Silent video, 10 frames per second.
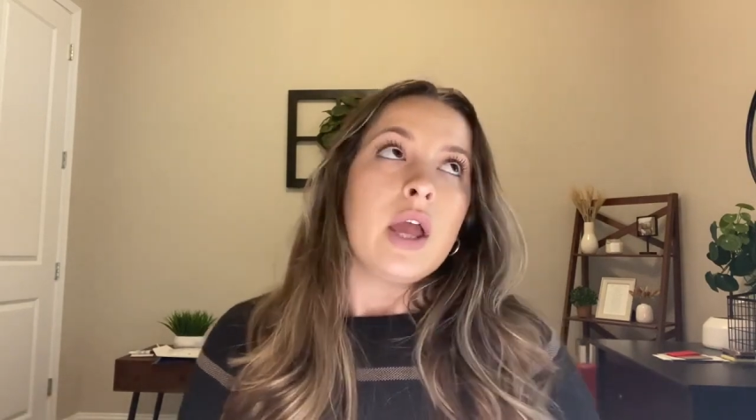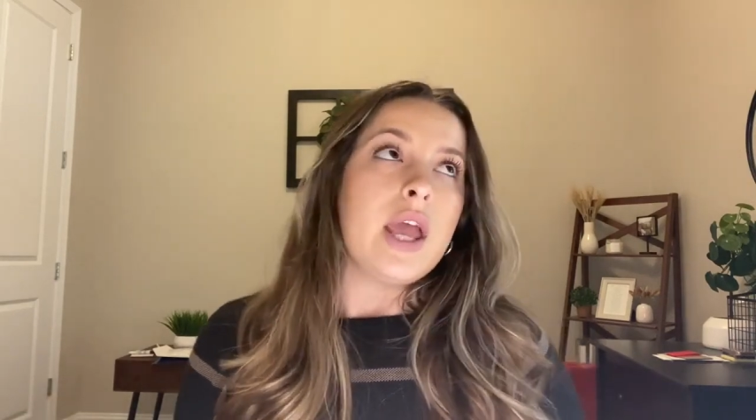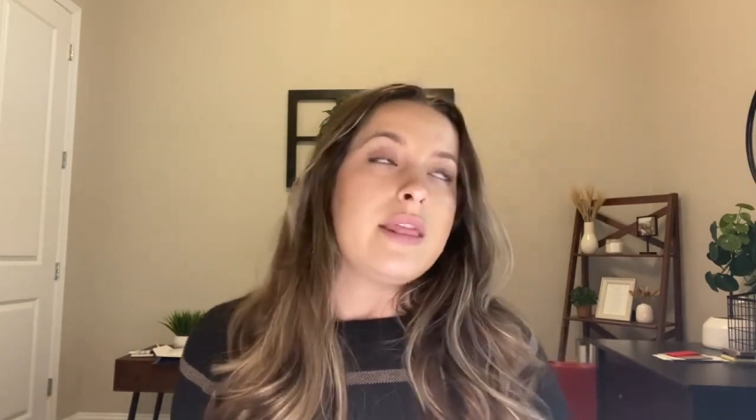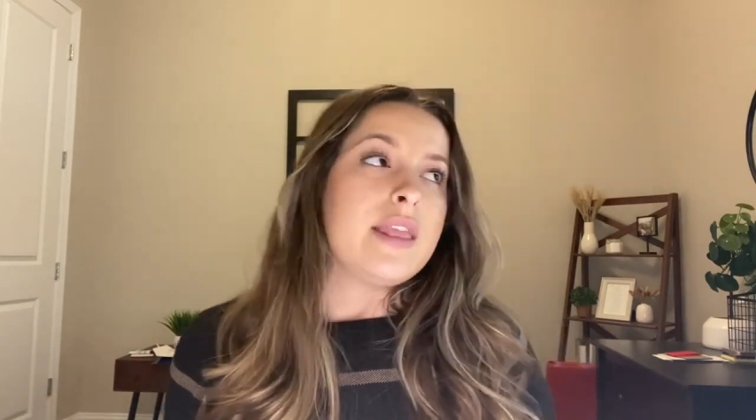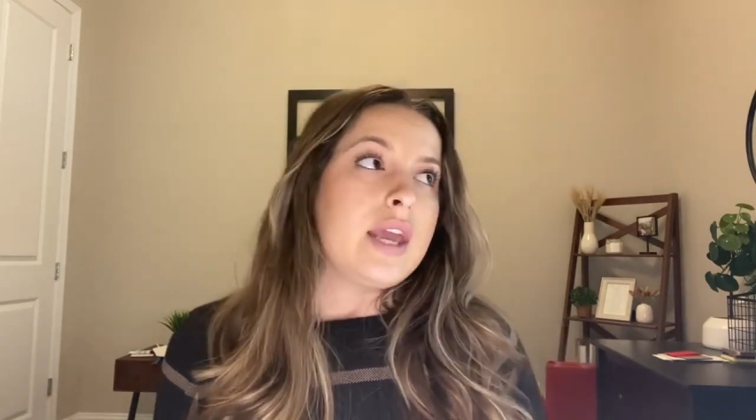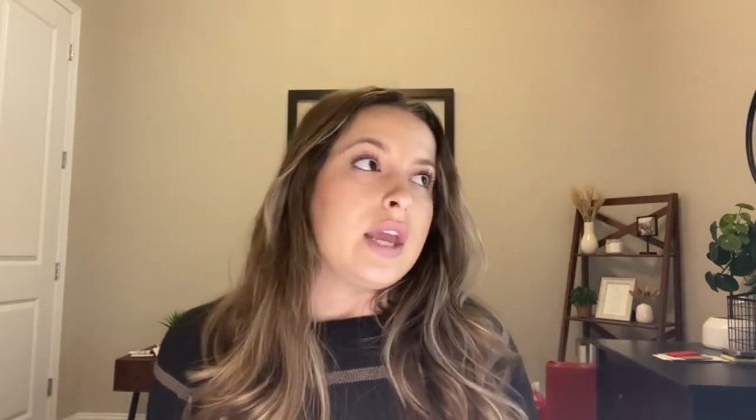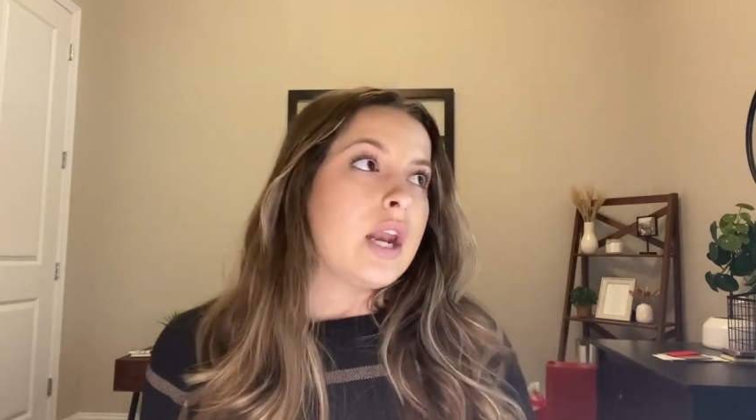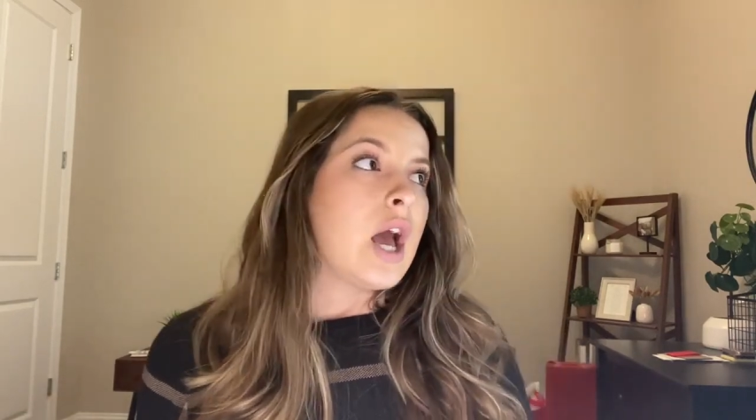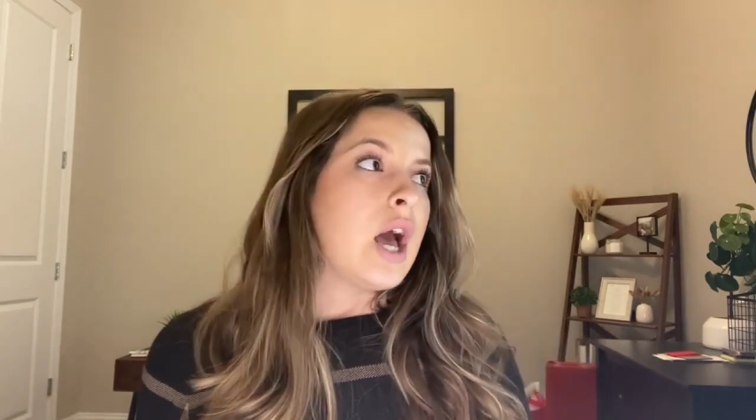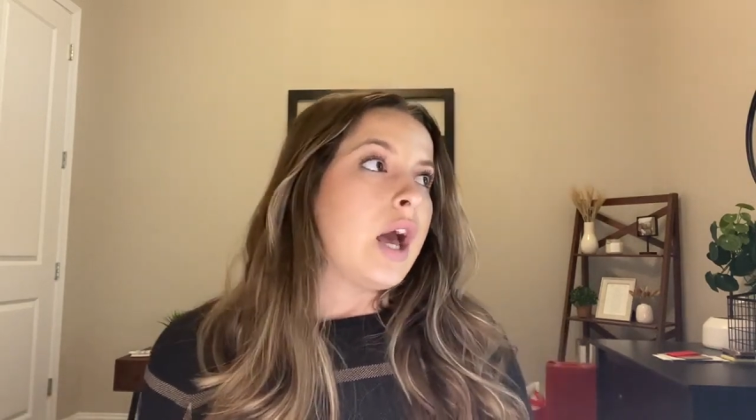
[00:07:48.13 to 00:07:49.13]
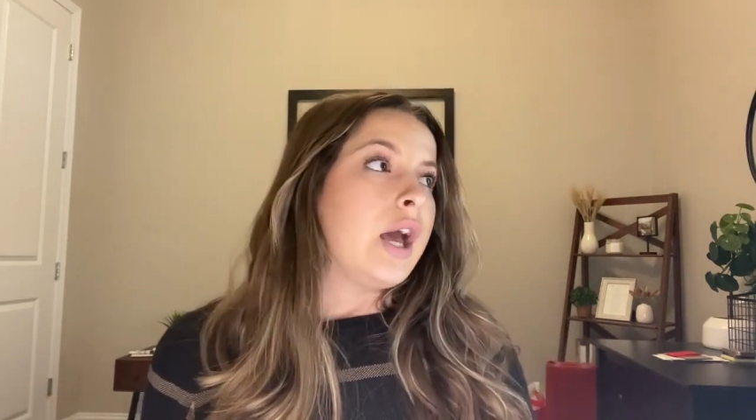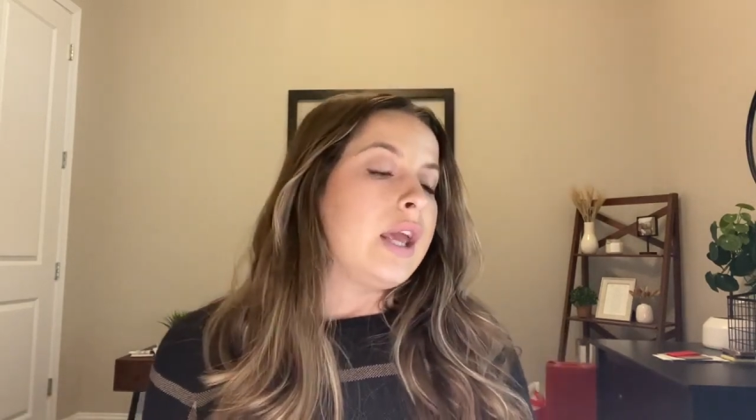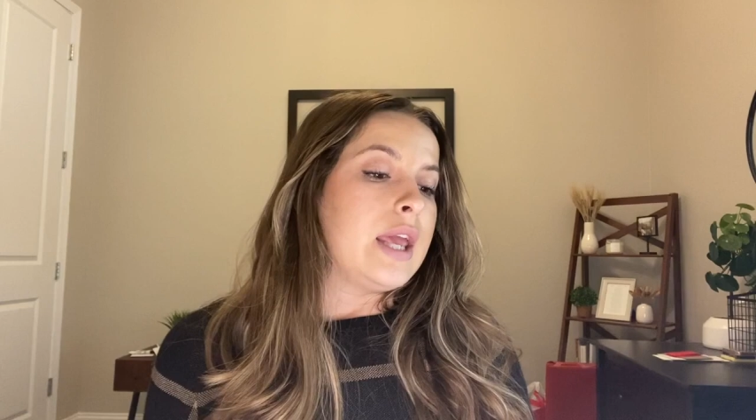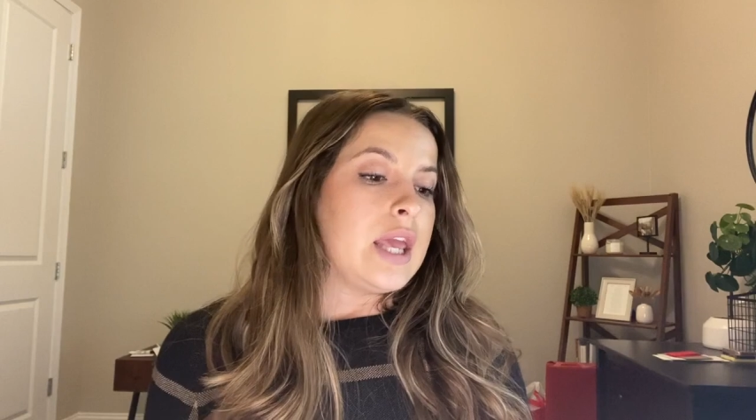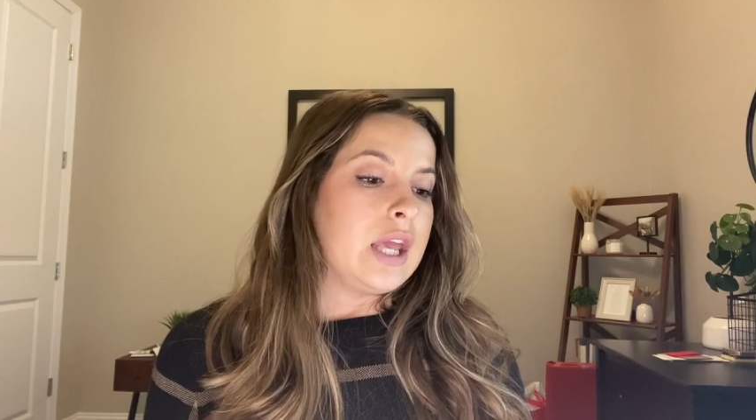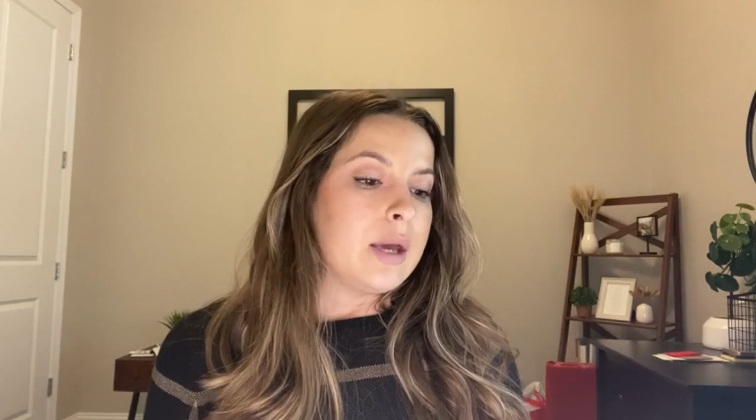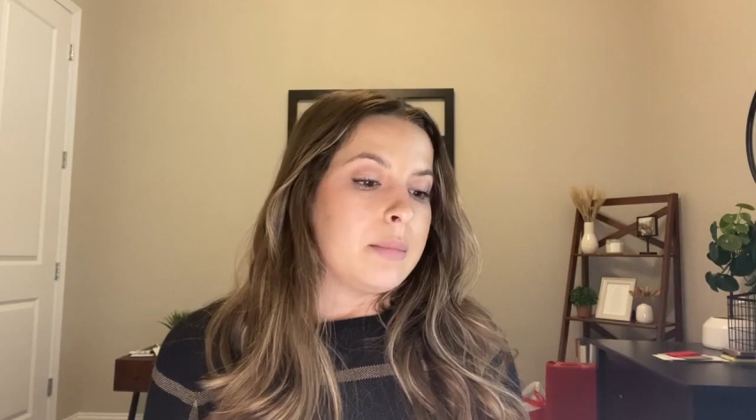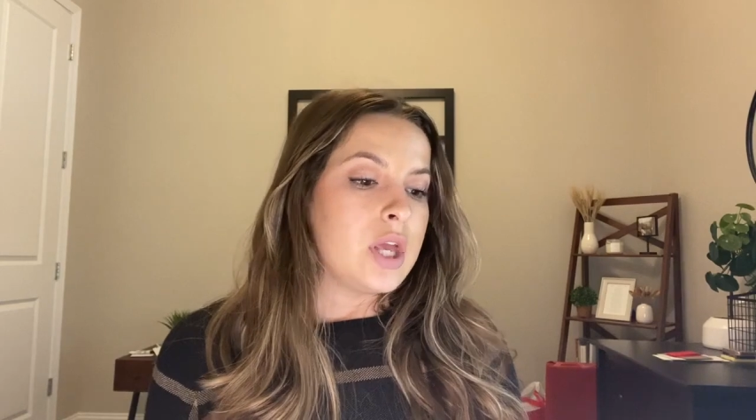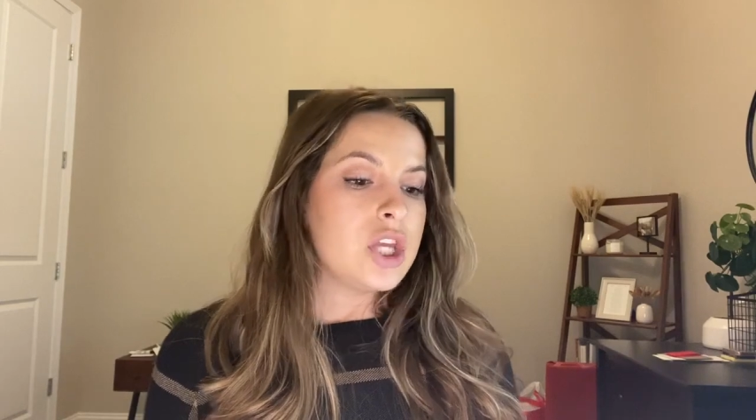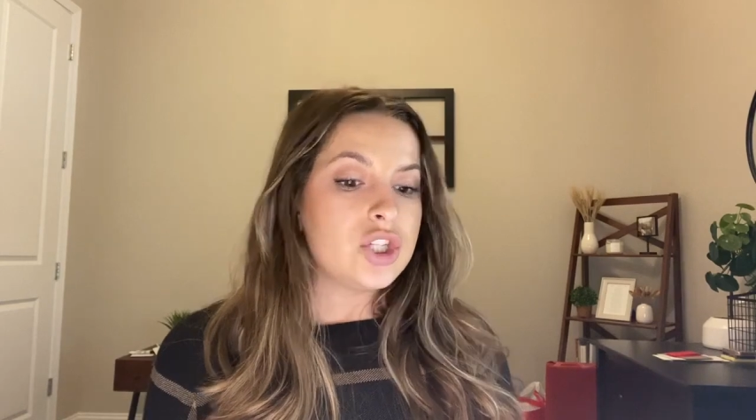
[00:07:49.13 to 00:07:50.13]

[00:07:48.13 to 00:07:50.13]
And then I am